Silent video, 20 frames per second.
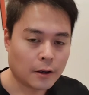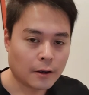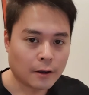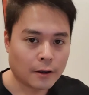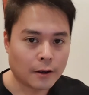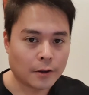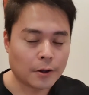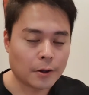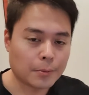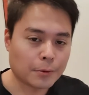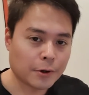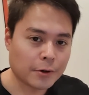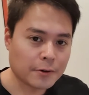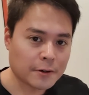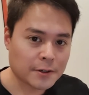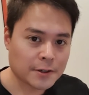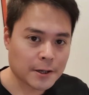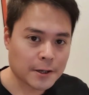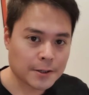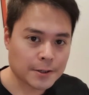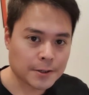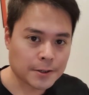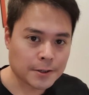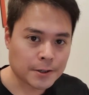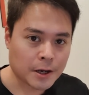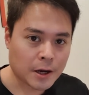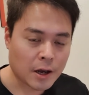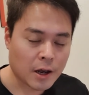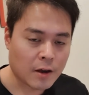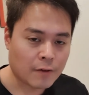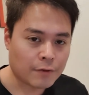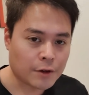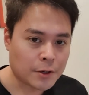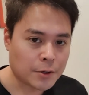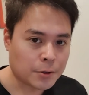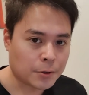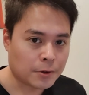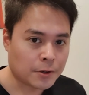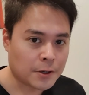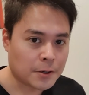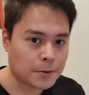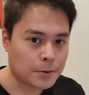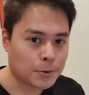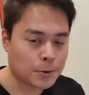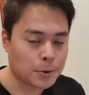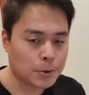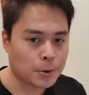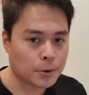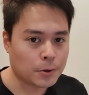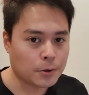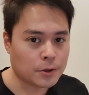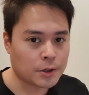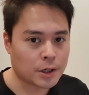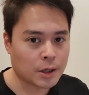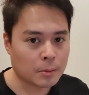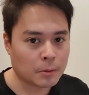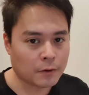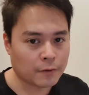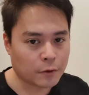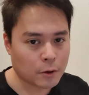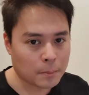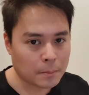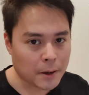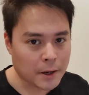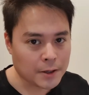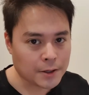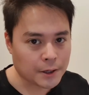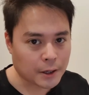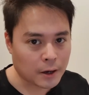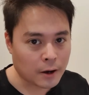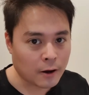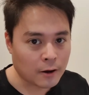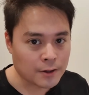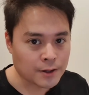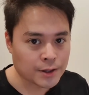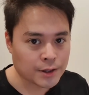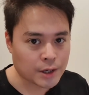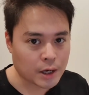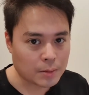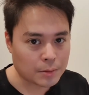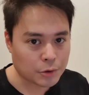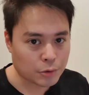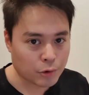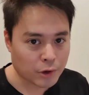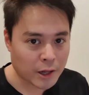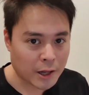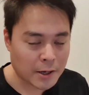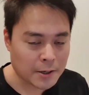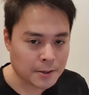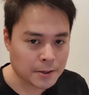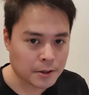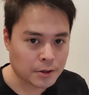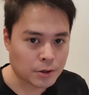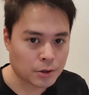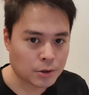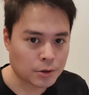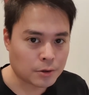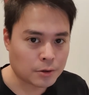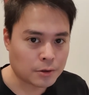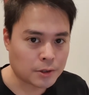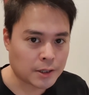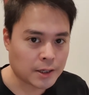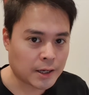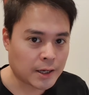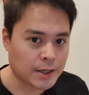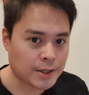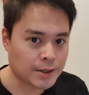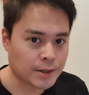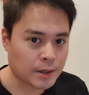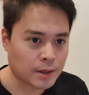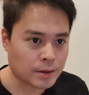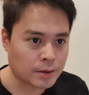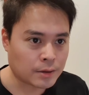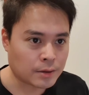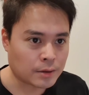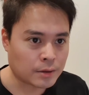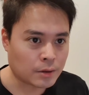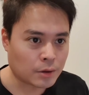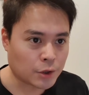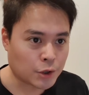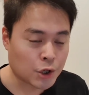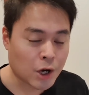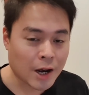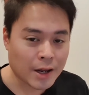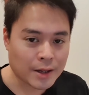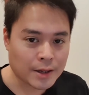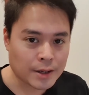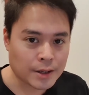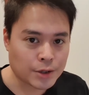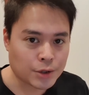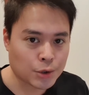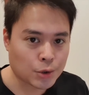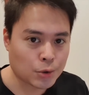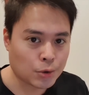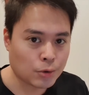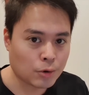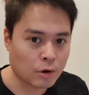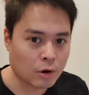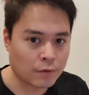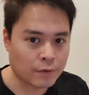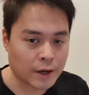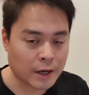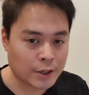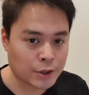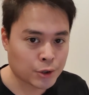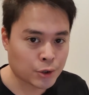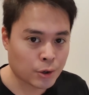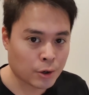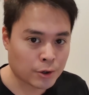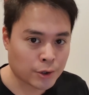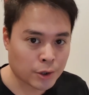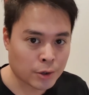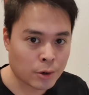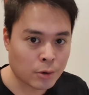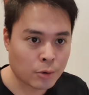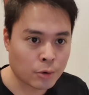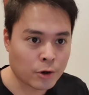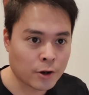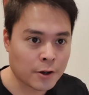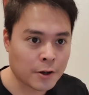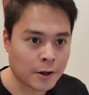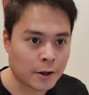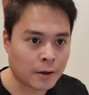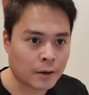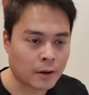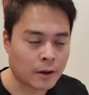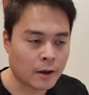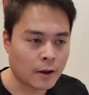In the previous lessons, I have introduced you to some of the basic concepts related to the Eastern or Chinese school of astrological reading.